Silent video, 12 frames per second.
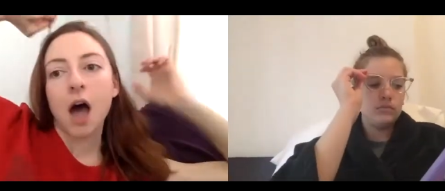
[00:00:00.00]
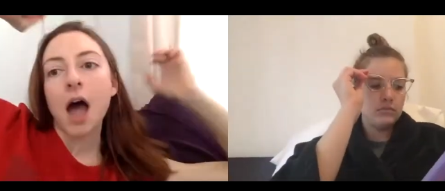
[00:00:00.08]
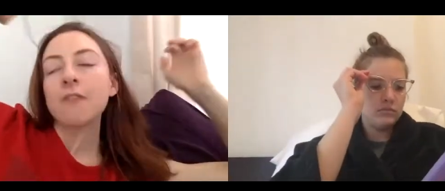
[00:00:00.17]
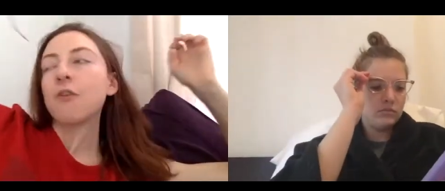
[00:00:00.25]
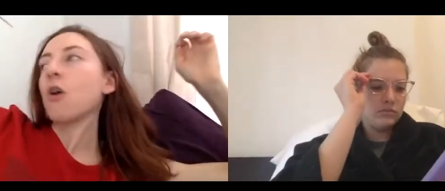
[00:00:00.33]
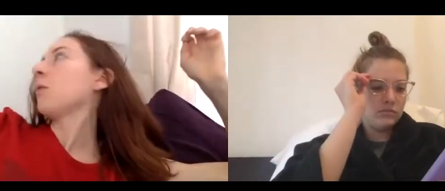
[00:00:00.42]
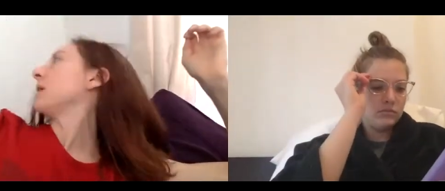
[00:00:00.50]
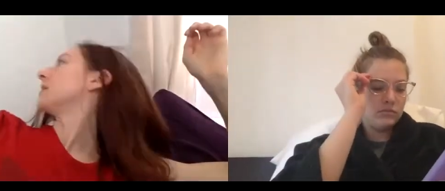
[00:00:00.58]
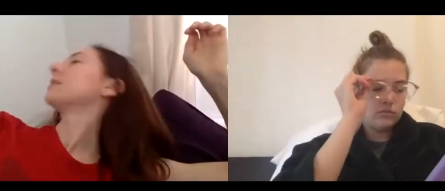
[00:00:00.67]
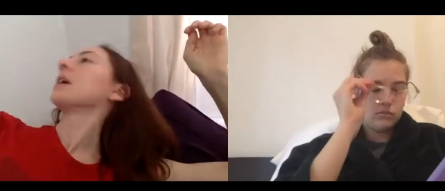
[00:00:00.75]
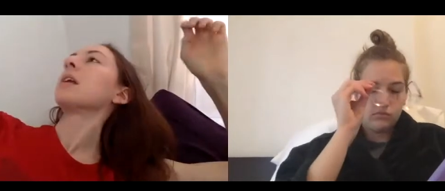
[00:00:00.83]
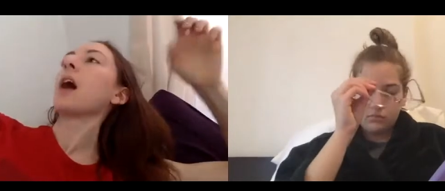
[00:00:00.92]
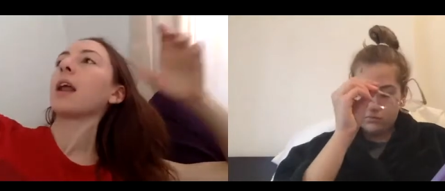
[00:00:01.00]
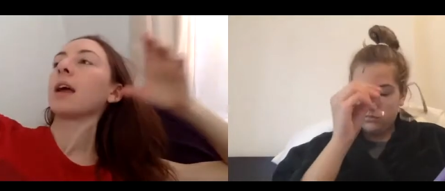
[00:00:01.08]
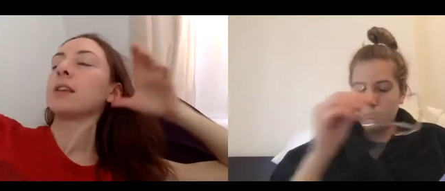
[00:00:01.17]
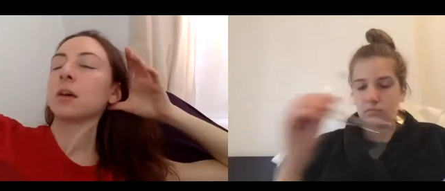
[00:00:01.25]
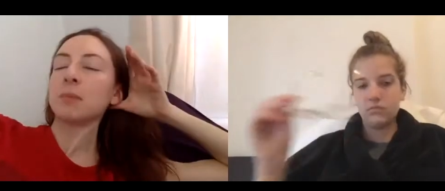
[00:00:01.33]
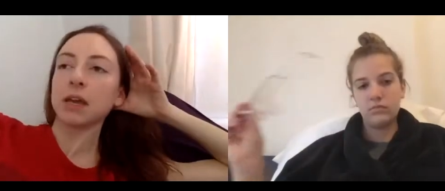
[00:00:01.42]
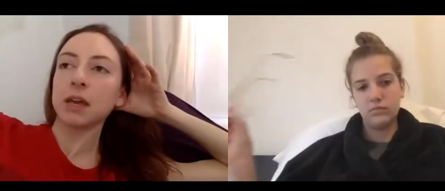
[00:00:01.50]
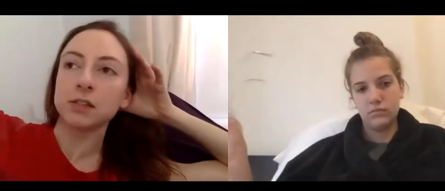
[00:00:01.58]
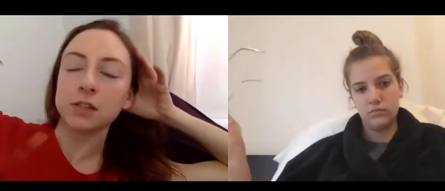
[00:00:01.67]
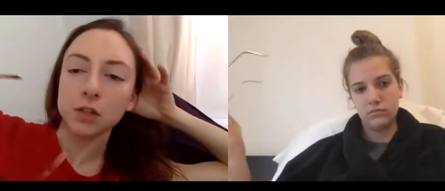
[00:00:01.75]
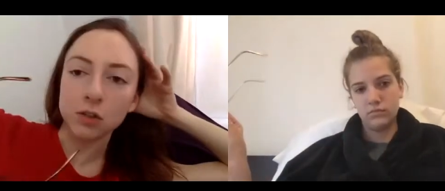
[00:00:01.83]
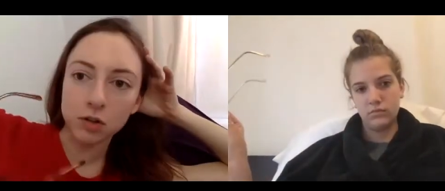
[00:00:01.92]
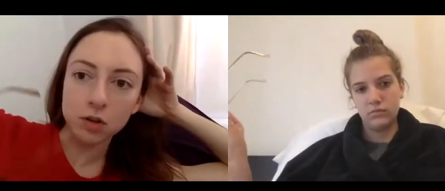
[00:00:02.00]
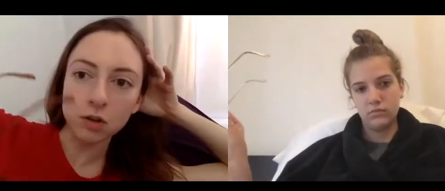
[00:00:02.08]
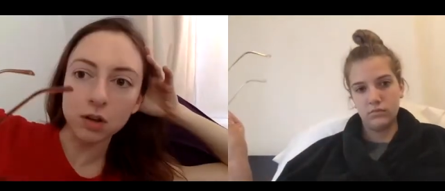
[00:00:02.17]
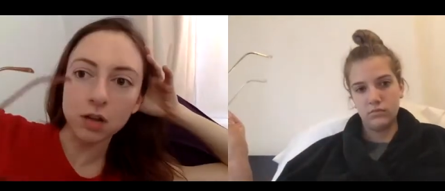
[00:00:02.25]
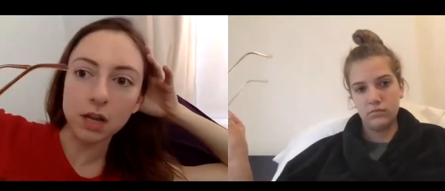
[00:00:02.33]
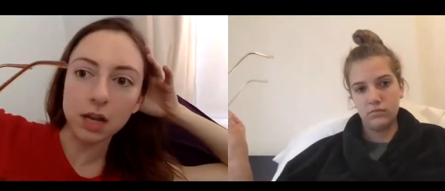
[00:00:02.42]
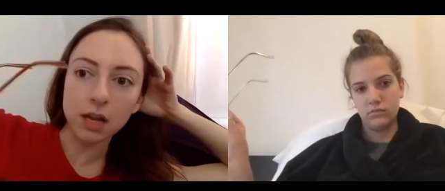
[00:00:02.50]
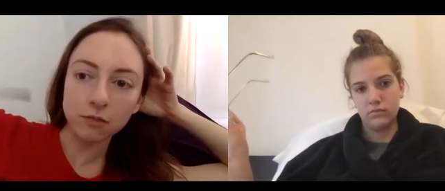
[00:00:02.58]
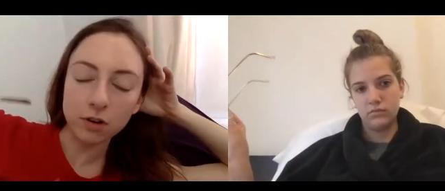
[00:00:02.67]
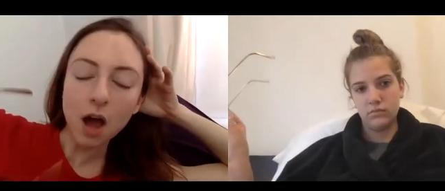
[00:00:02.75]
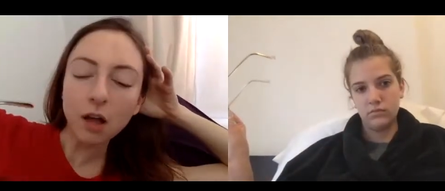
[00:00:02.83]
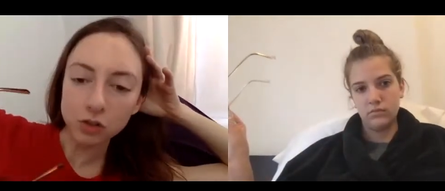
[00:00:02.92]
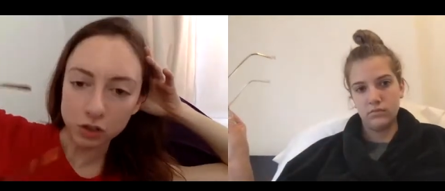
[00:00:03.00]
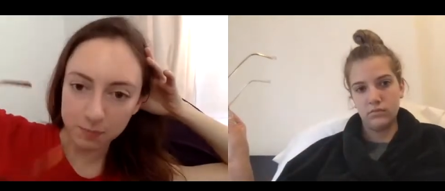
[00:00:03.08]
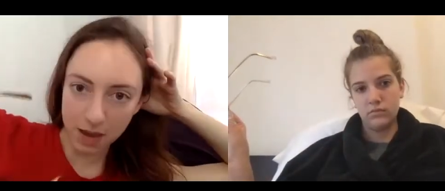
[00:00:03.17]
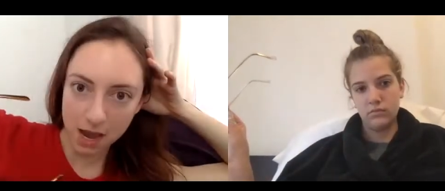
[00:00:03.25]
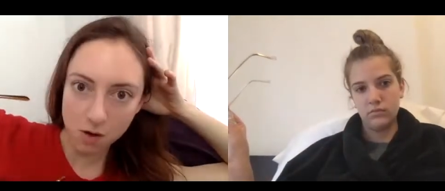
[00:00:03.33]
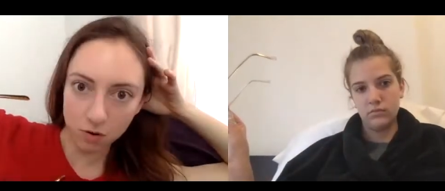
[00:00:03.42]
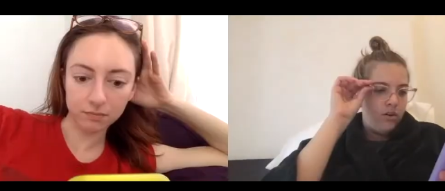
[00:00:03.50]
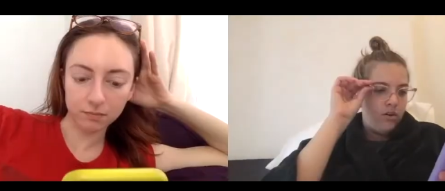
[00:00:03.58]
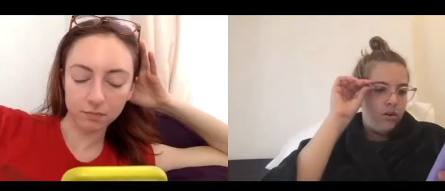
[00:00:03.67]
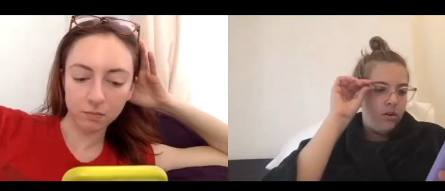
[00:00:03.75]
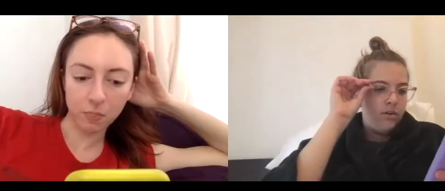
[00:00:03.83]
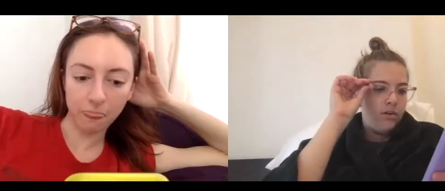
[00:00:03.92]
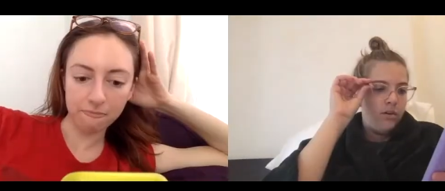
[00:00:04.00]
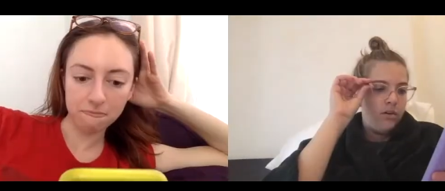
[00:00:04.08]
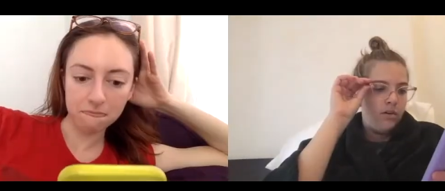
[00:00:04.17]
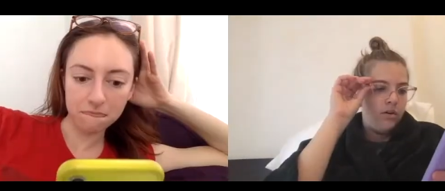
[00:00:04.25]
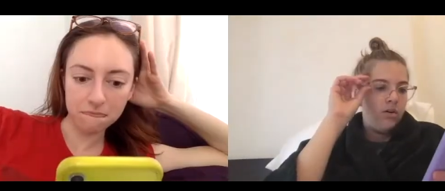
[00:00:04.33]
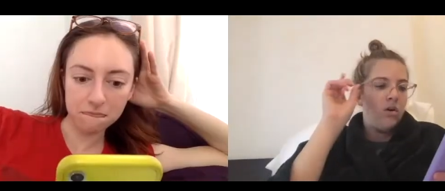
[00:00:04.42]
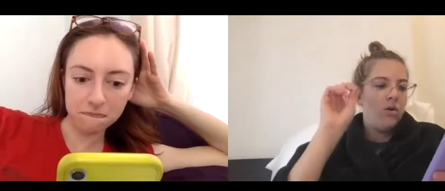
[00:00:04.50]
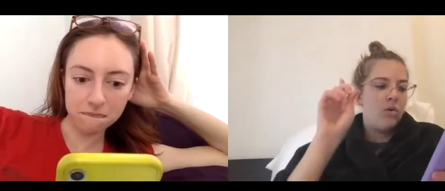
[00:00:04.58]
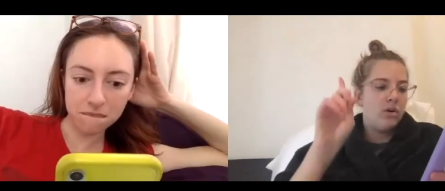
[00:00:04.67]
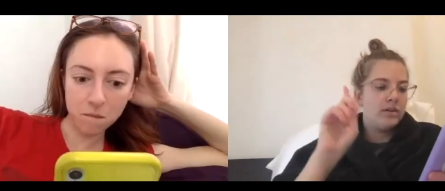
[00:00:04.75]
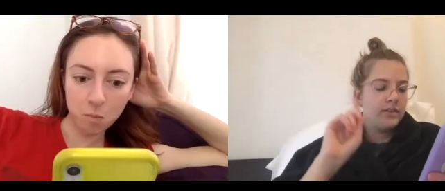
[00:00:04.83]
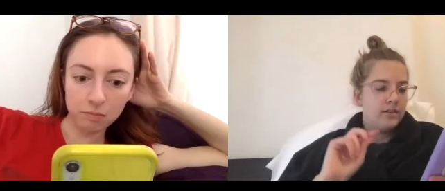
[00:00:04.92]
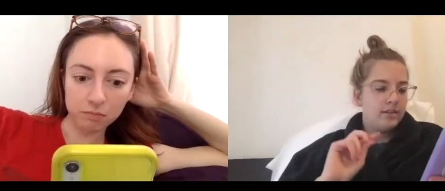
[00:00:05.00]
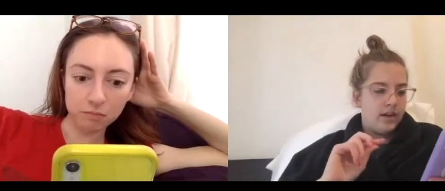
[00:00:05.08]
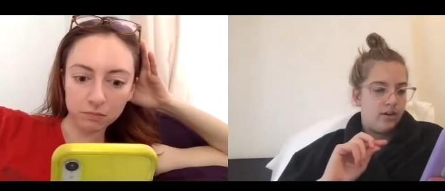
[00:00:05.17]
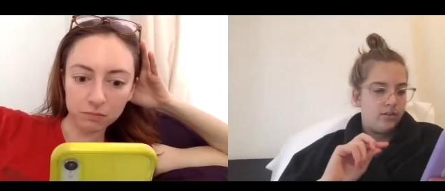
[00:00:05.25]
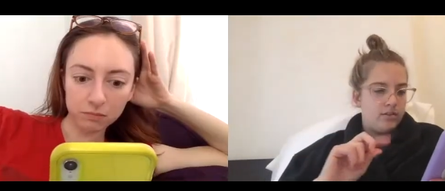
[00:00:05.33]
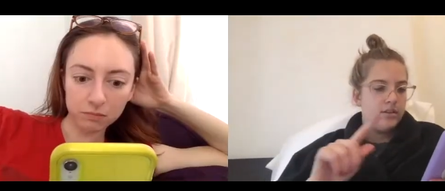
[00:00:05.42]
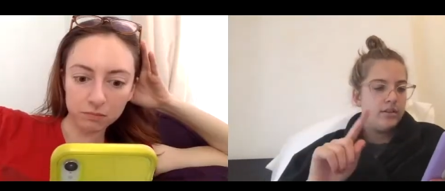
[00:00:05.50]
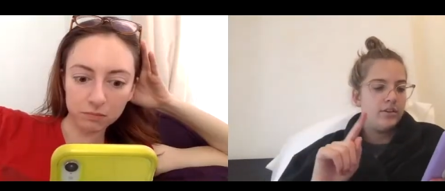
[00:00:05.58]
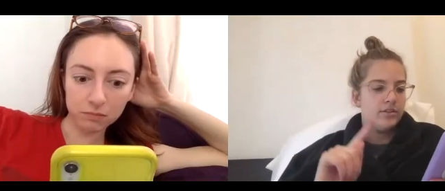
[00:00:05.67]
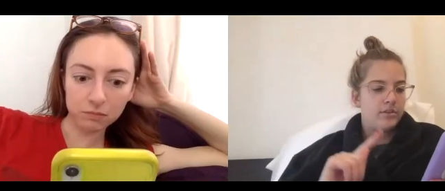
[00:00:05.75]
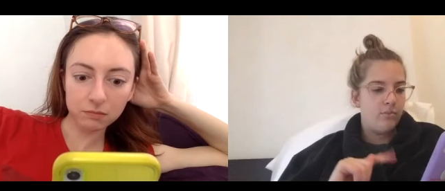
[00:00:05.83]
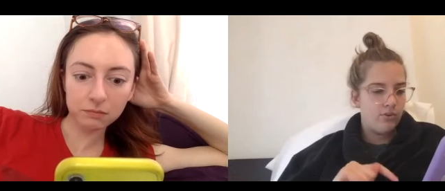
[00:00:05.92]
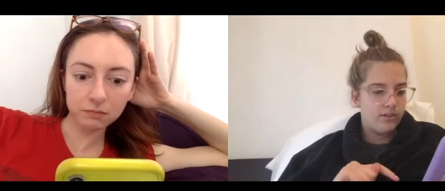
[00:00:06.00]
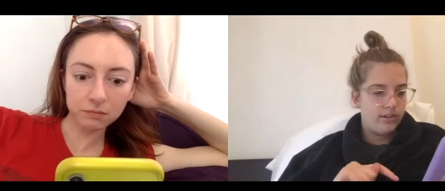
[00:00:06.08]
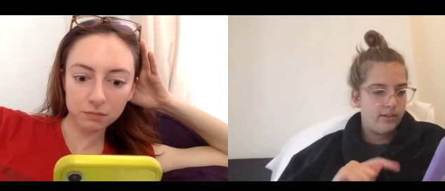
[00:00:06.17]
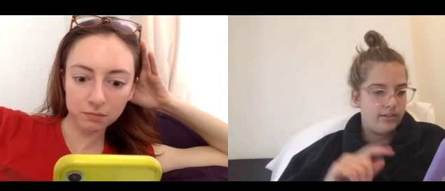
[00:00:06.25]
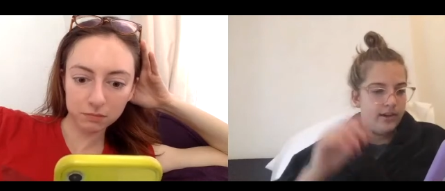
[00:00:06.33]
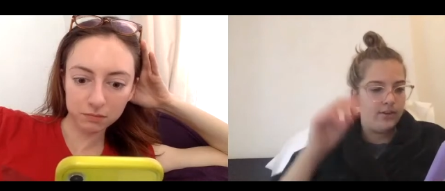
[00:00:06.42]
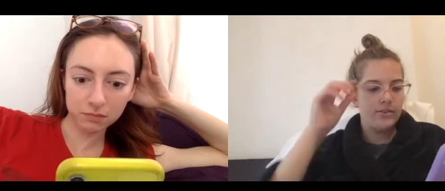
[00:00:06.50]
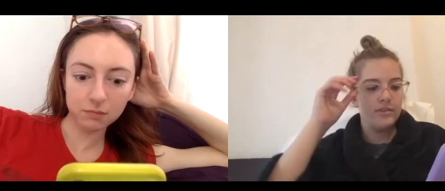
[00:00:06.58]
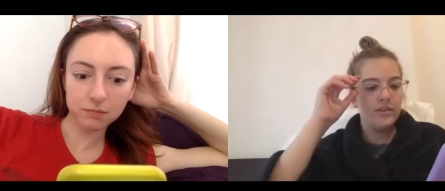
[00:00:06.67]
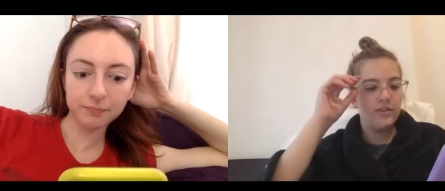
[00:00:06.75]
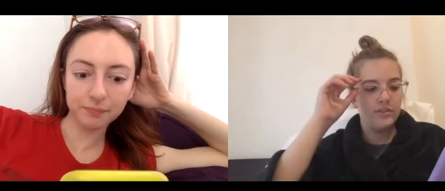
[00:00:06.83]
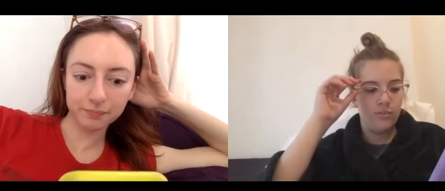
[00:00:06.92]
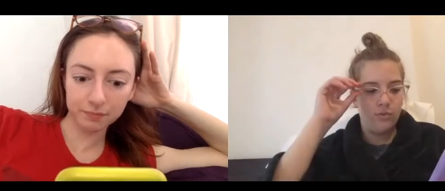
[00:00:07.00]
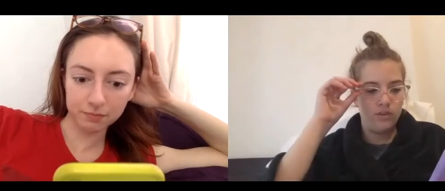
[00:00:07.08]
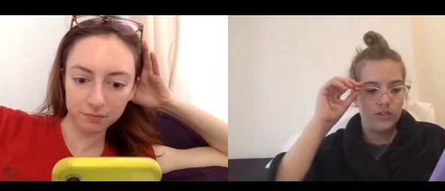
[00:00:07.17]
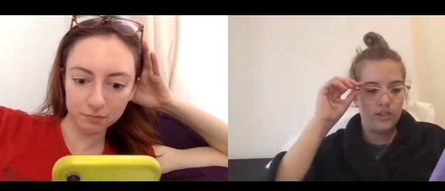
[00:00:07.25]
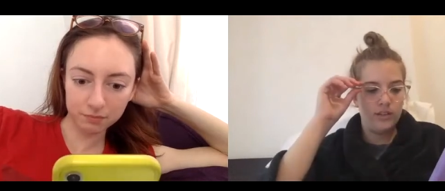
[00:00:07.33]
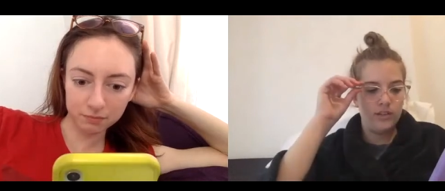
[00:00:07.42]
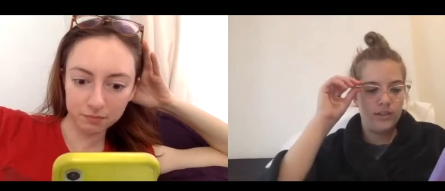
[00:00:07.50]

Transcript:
Speaker 1: I've always said, and I tell my kids, you, you knowledge is power.
Speaker 2: Whores in this house. There's some whores in this house. There's mm-hmm. some whores in this